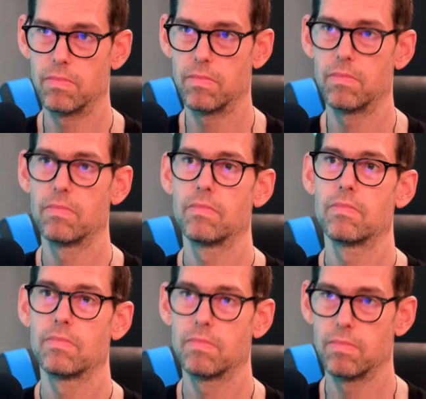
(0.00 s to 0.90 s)
If you
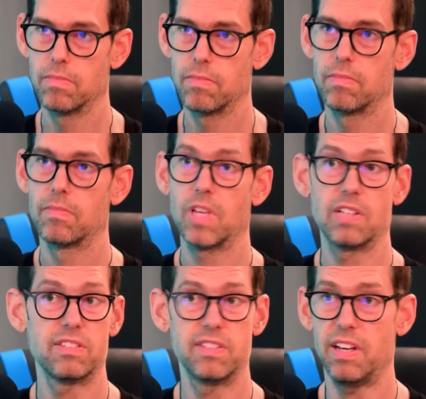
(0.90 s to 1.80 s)
save, then you can
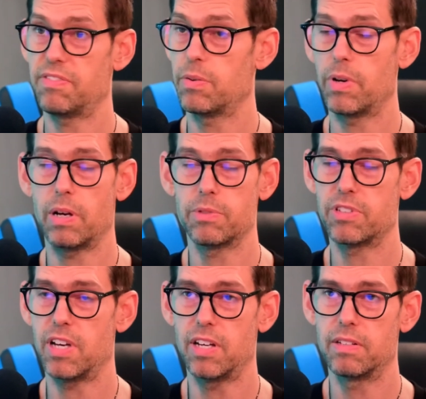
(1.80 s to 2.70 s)
make your way
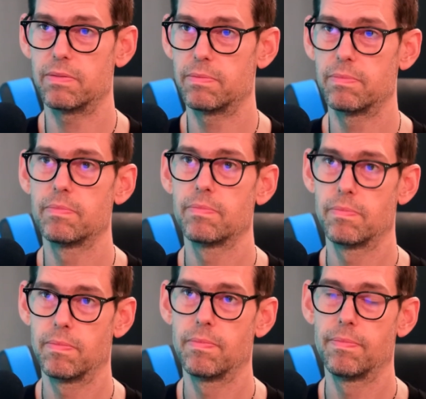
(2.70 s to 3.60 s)
to financial
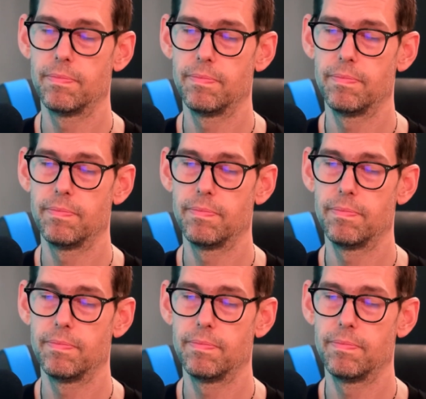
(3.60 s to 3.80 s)
security.